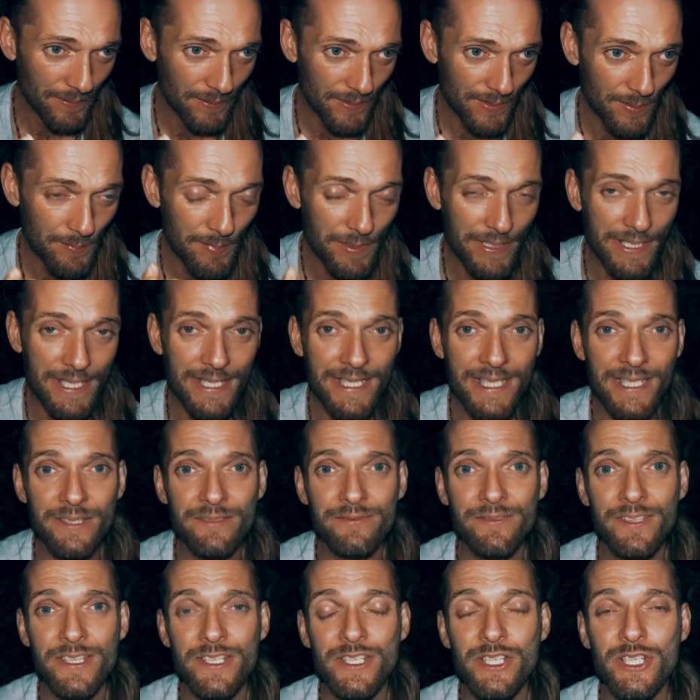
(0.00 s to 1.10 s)
the beginning
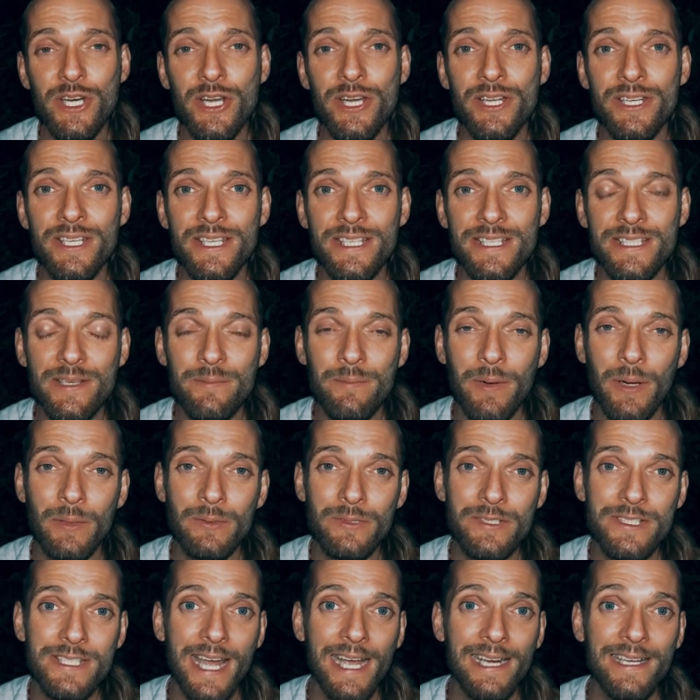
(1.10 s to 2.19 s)
of this journey is about
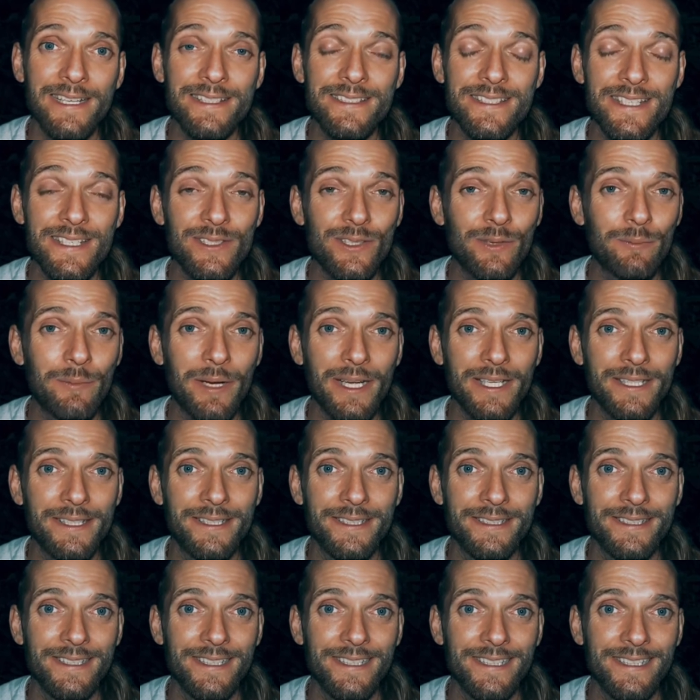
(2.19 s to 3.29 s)
silencing your mind,
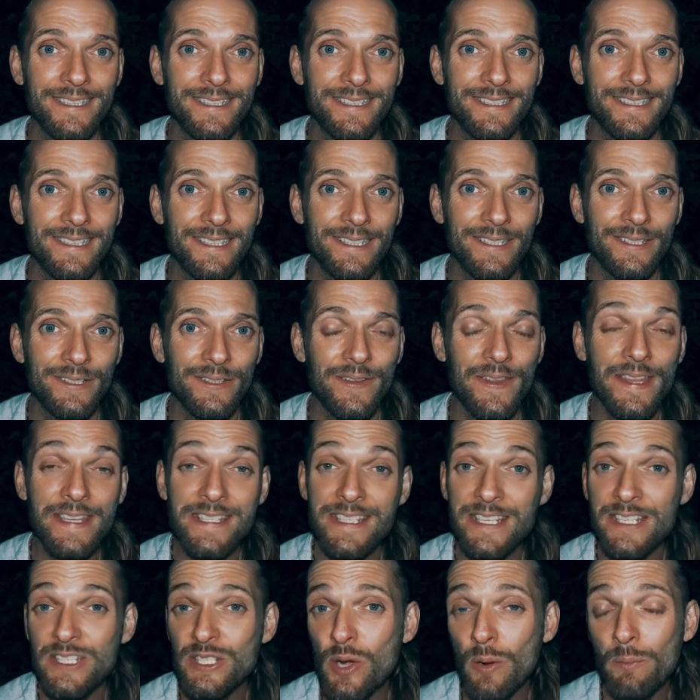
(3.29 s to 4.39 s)

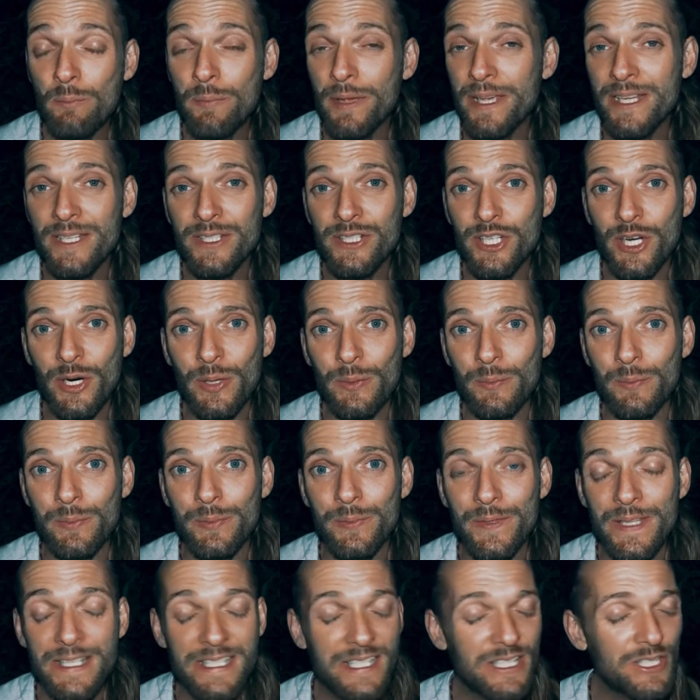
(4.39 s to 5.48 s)
this is your big job.
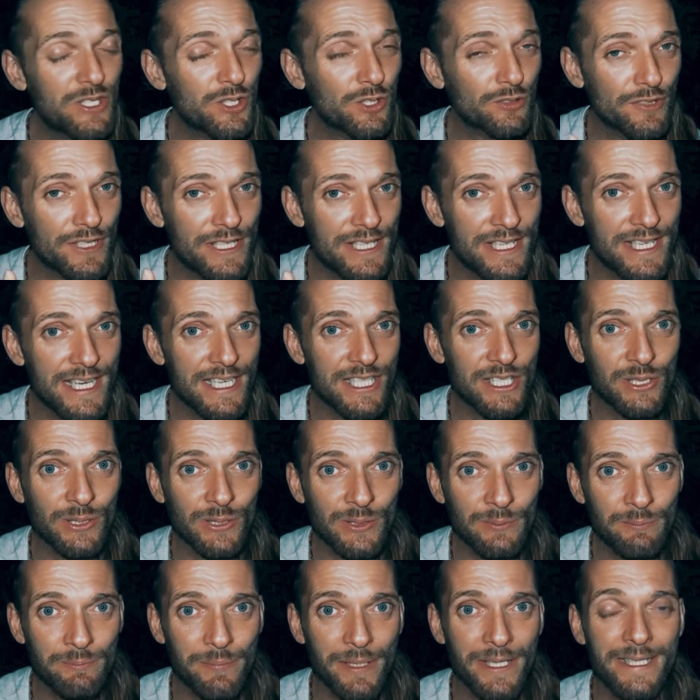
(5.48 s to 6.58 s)
This is your
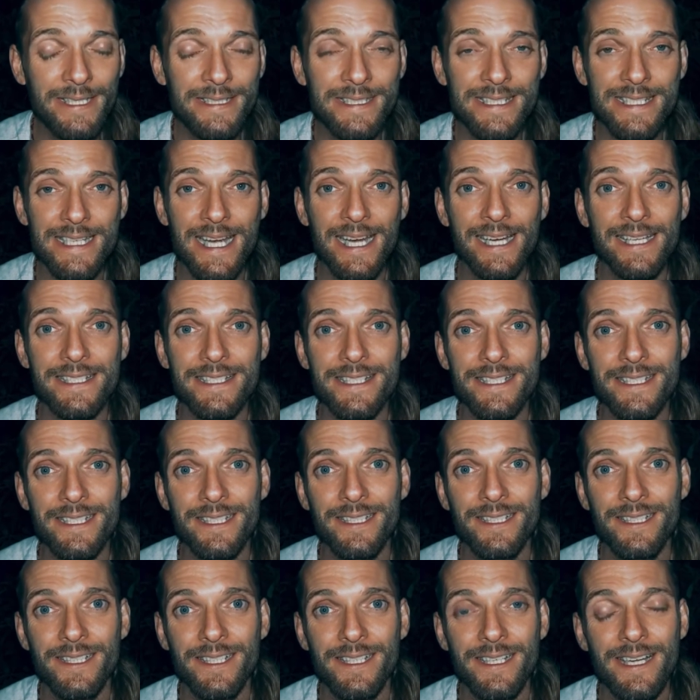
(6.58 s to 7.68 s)
initial big task.
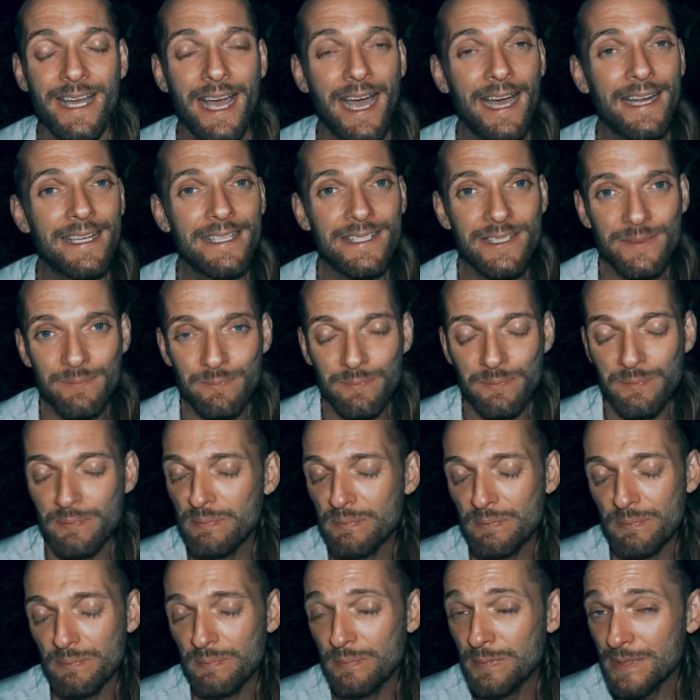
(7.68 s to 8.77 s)
And it's
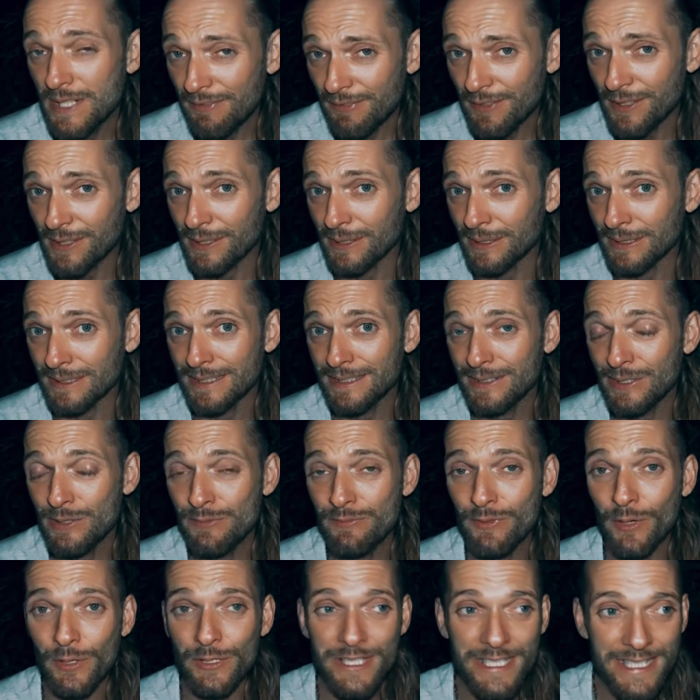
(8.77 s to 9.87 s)
difficult. You've
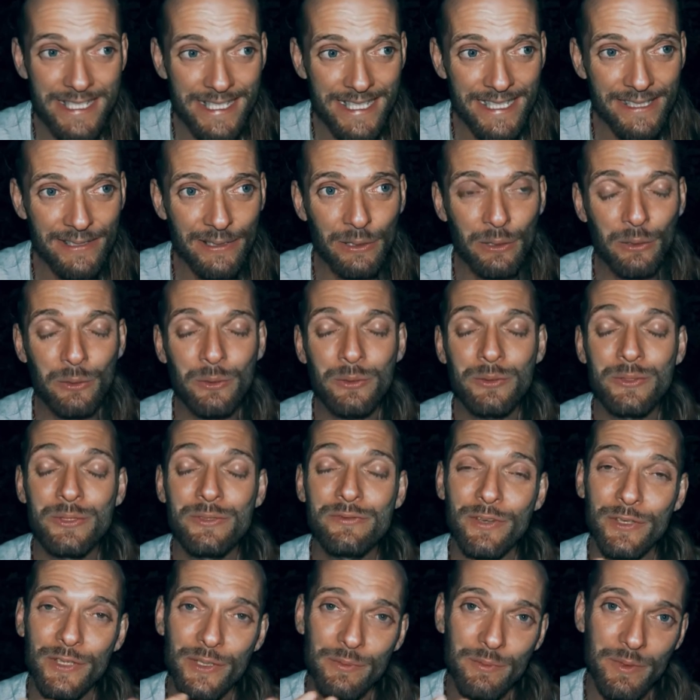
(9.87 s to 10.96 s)
got to sit alone.
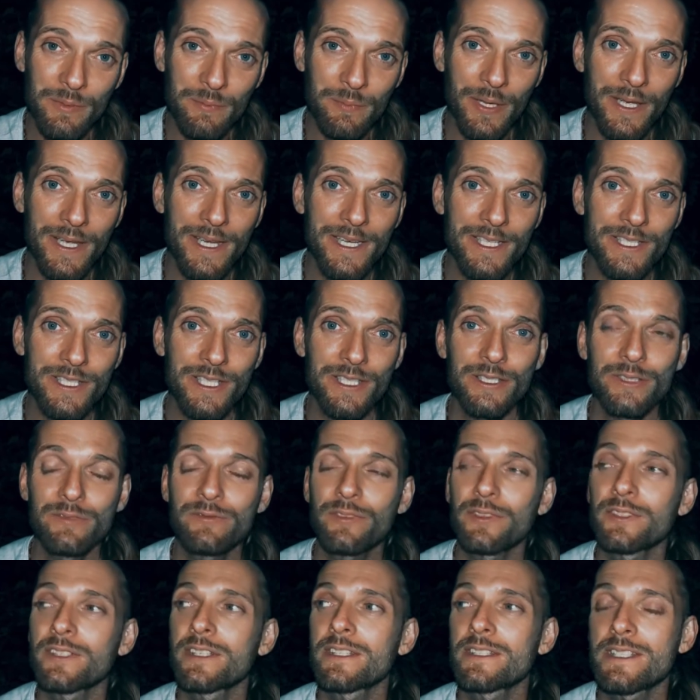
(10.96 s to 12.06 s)
You've got to be patient. You've
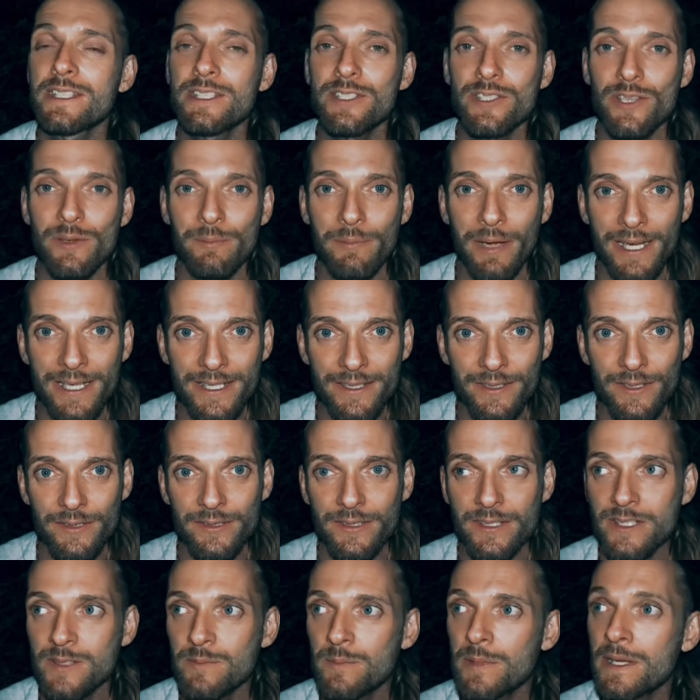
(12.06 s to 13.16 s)
got to teach your mind not
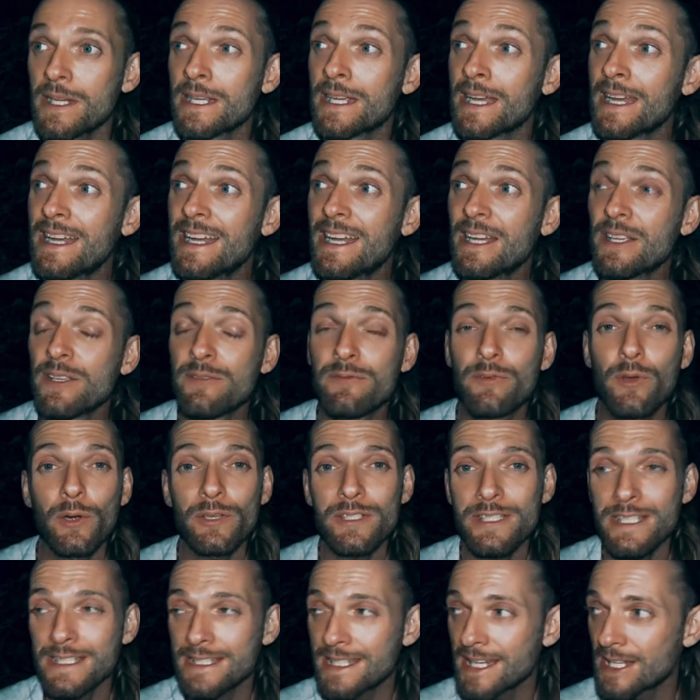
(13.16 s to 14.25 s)
to speak. You've
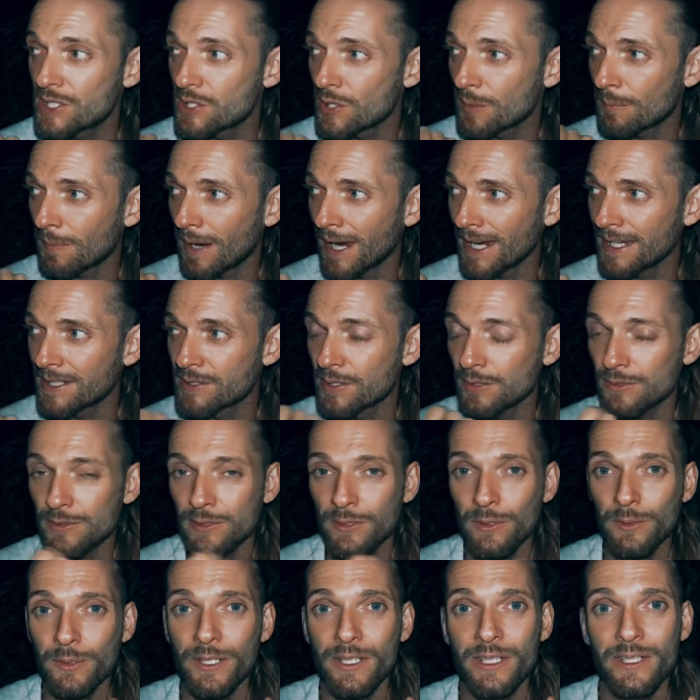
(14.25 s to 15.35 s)
got to teach your mind not to
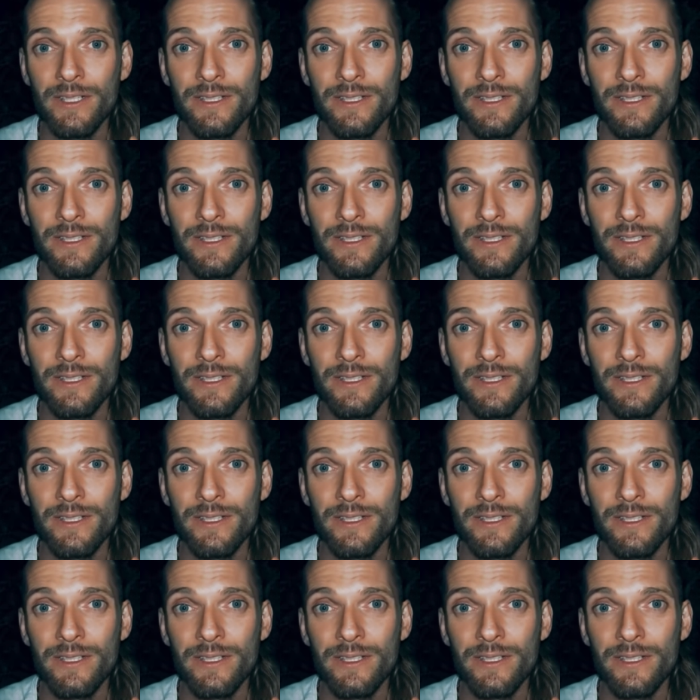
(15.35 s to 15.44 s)
look